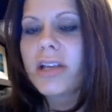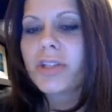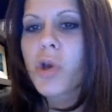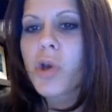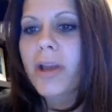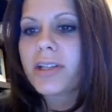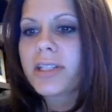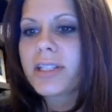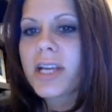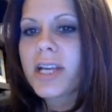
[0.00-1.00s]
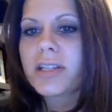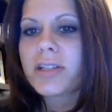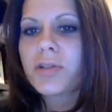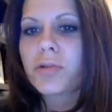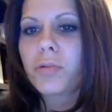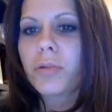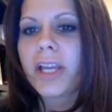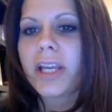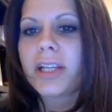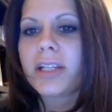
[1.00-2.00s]
So what you'll see on the
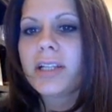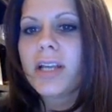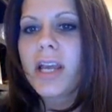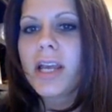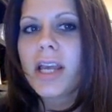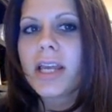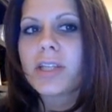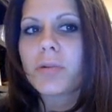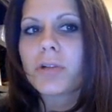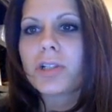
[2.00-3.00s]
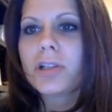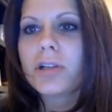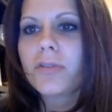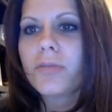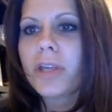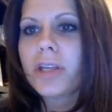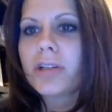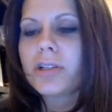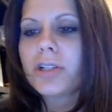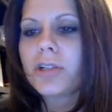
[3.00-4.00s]
screen is what should look familiar
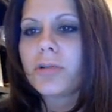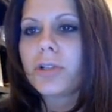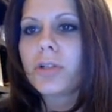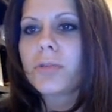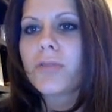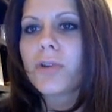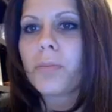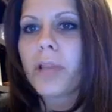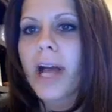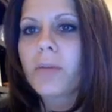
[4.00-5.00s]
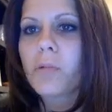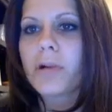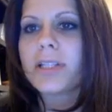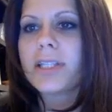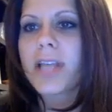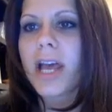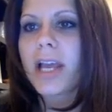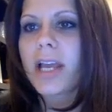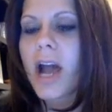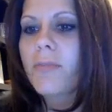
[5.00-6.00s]
to you in terms of your Blackboard
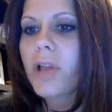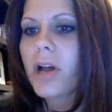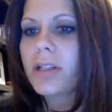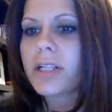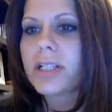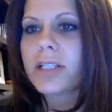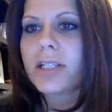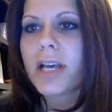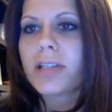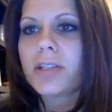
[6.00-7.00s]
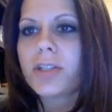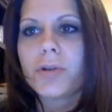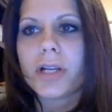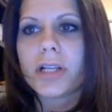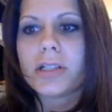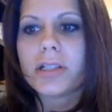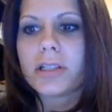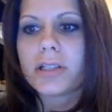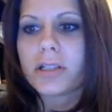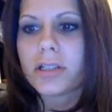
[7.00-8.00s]
site. I'm logged in as a test student
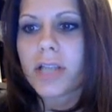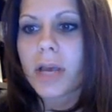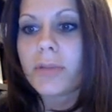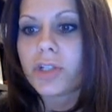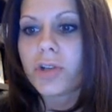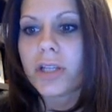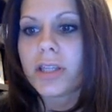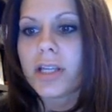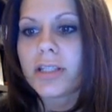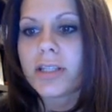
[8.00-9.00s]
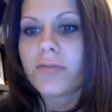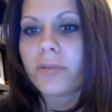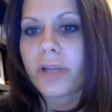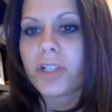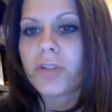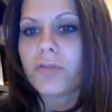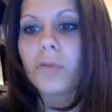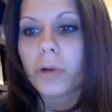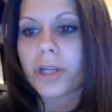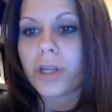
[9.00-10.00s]
just to demonstrate this information
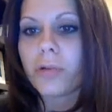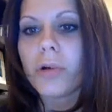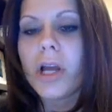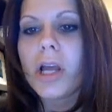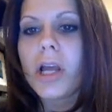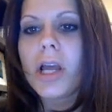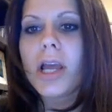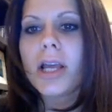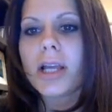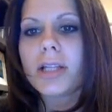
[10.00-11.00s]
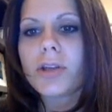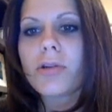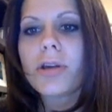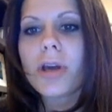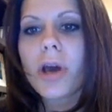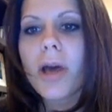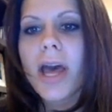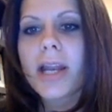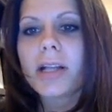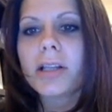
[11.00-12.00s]
for you. And so you can go
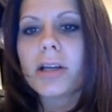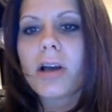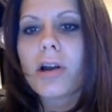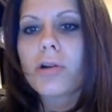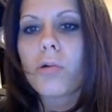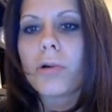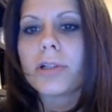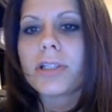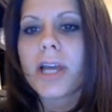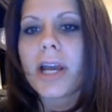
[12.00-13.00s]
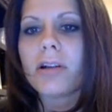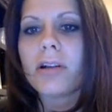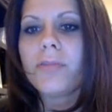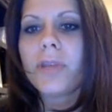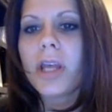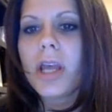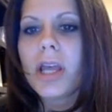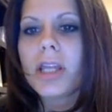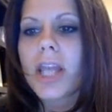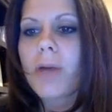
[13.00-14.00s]
ahead and click on our course title,
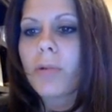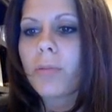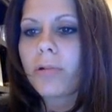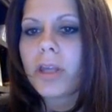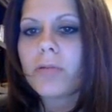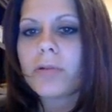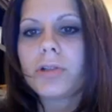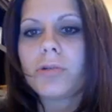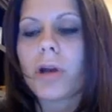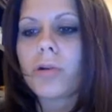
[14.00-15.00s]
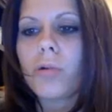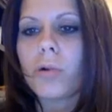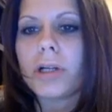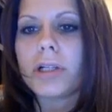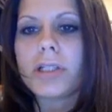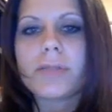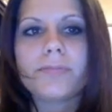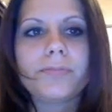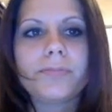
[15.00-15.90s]
and that will bring you into our course.